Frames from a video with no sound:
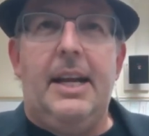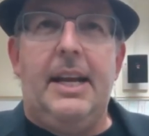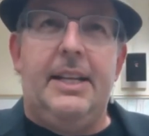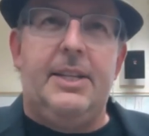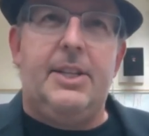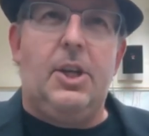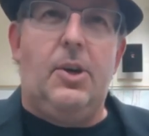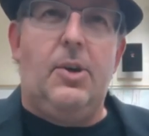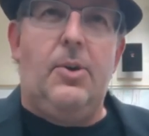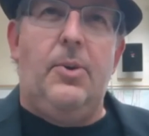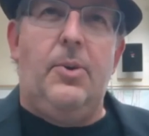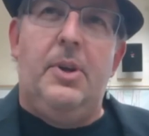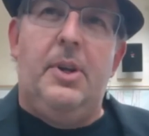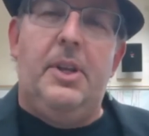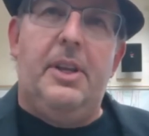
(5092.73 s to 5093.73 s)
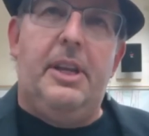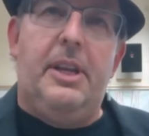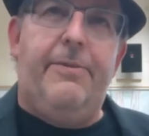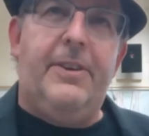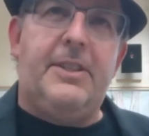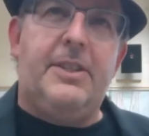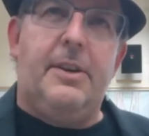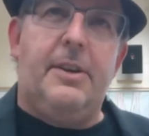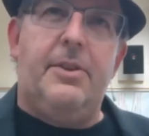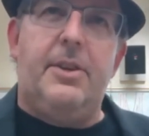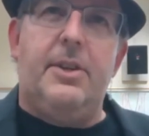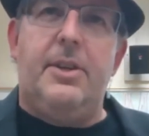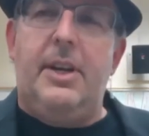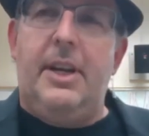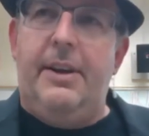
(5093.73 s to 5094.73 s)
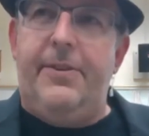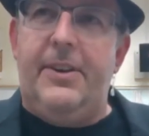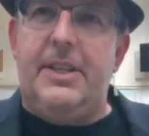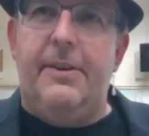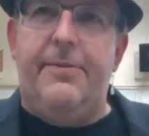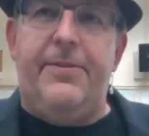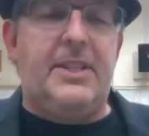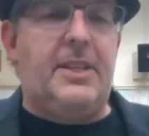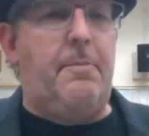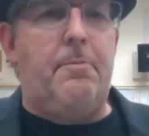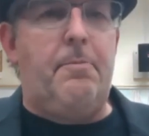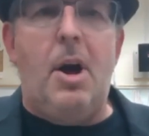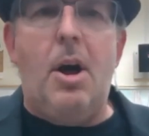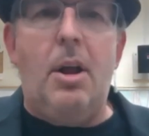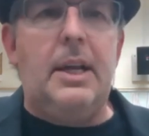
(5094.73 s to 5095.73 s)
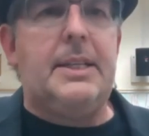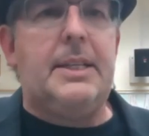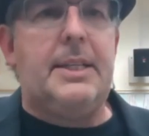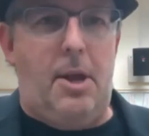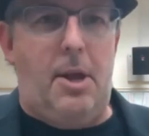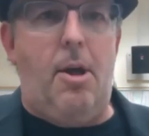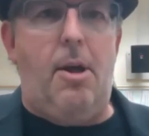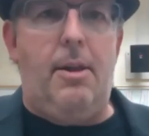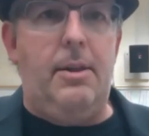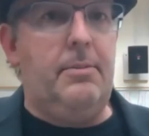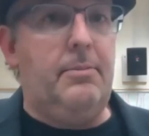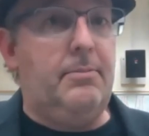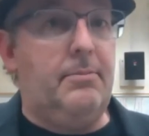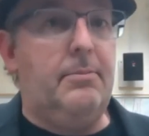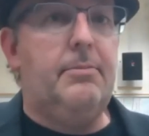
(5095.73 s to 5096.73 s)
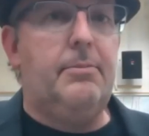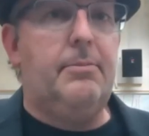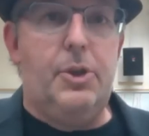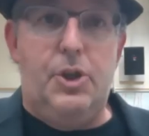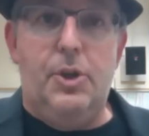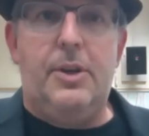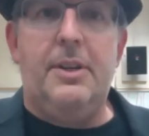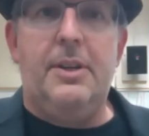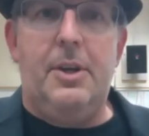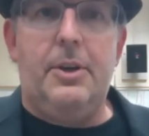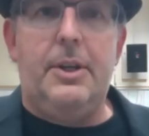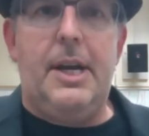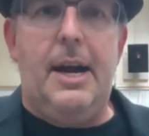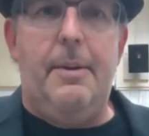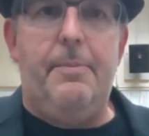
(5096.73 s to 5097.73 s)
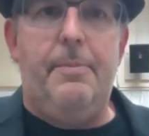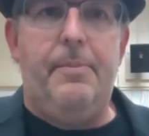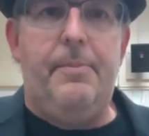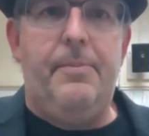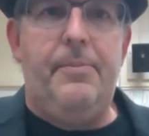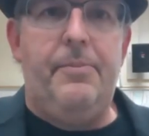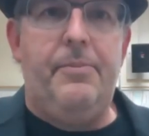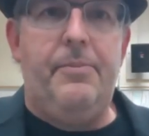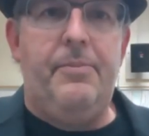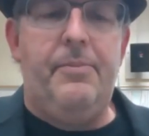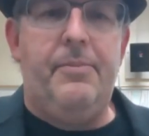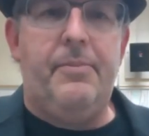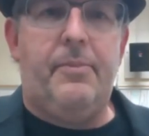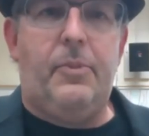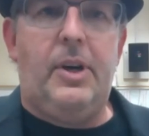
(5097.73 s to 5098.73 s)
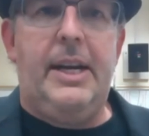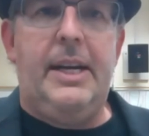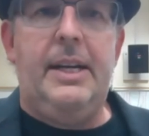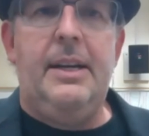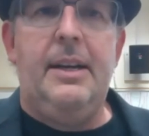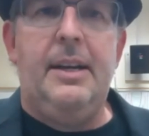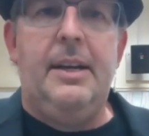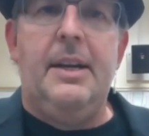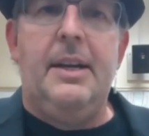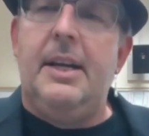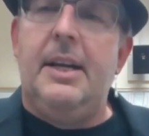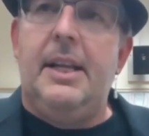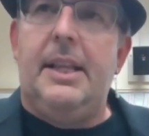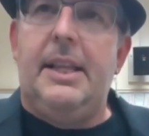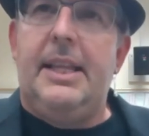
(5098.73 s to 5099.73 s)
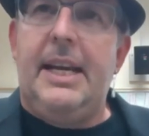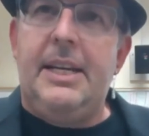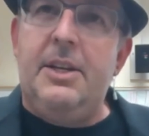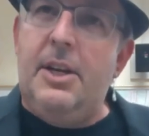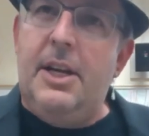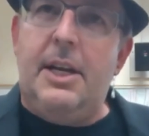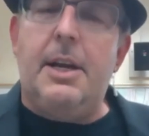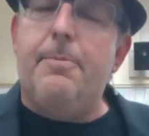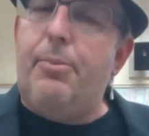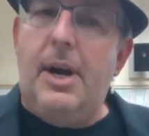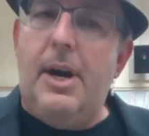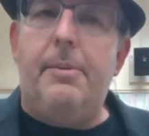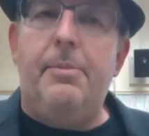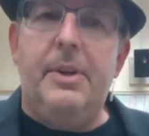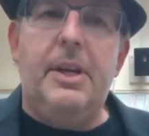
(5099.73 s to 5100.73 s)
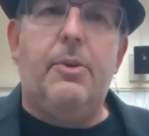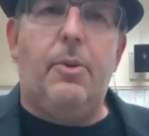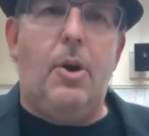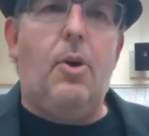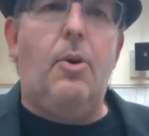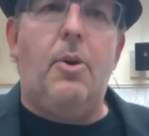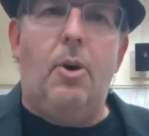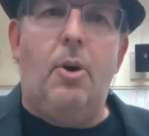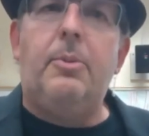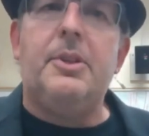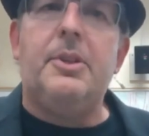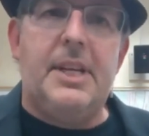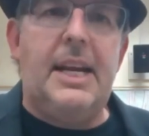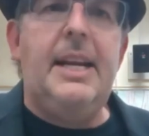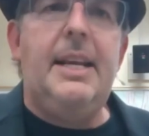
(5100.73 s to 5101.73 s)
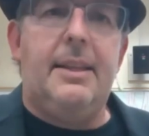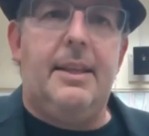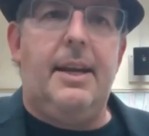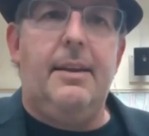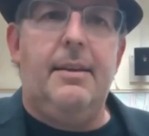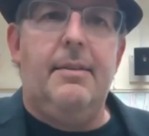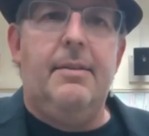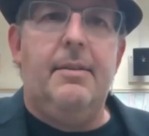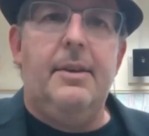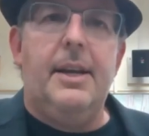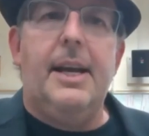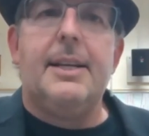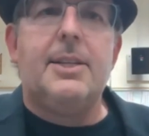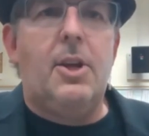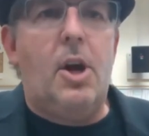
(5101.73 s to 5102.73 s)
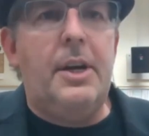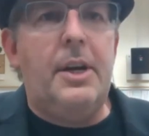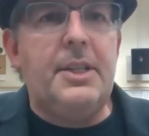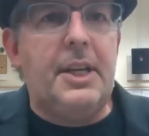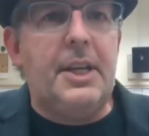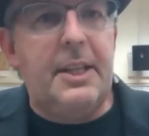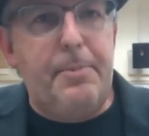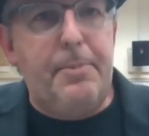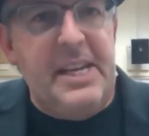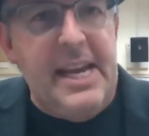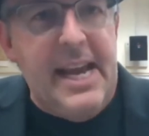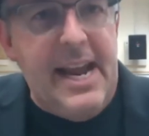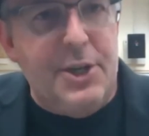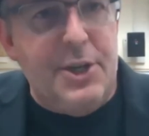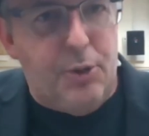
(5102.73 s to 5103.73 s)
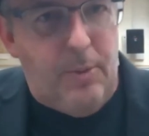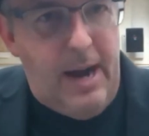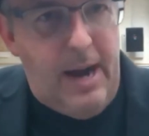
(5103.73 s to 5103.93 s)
And so if it's a if it, if it's a mollisol, which you can look up, right? Then it can probably grow almost anything as long as you get the pH